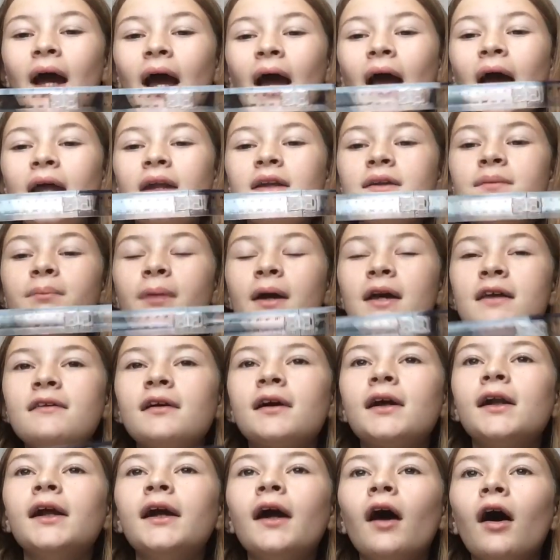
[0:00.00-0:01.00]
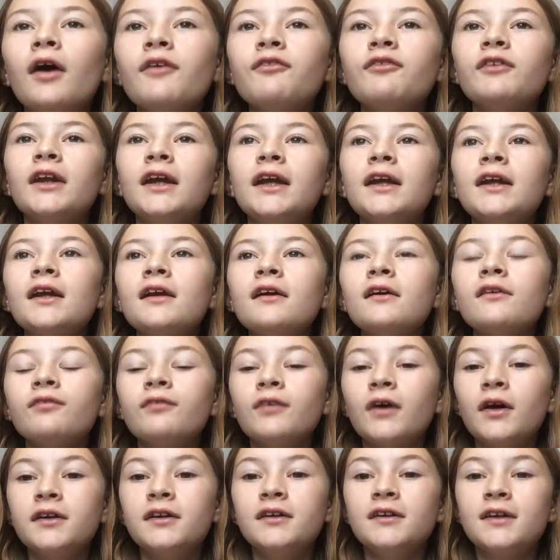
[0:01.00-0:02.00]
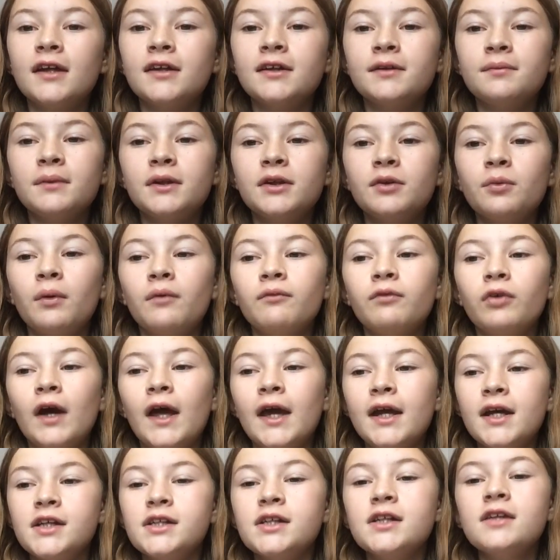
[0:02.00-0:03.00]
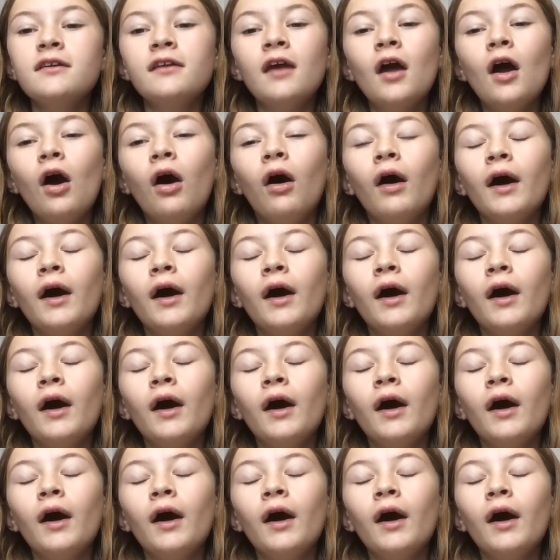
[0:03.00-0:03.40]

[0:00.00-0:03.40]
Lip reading: And basically I've needed a 30 centimeter one for ages.